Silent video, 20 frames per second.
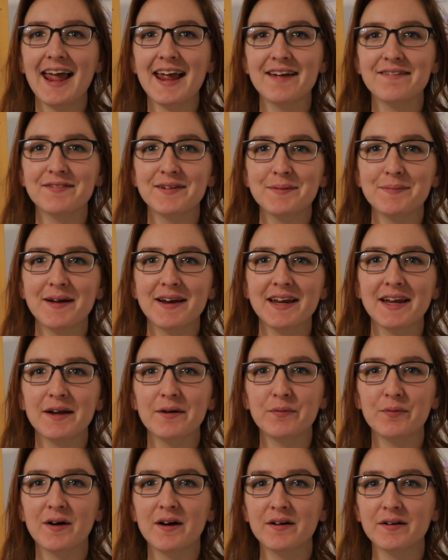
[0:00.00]

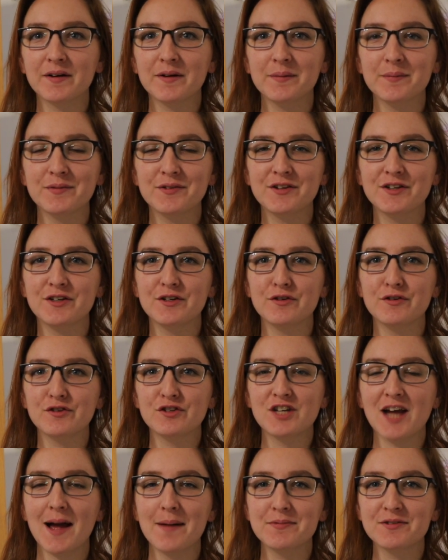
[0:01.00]
everybody, welcome to
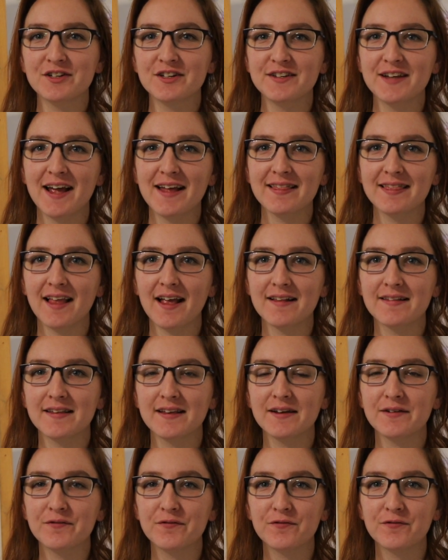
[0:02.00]
chapter 10
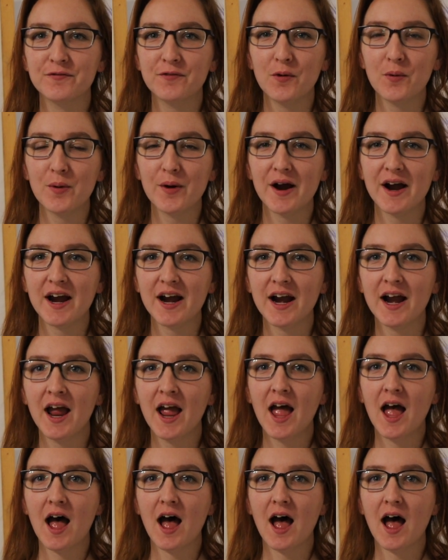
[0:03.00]
lesson 4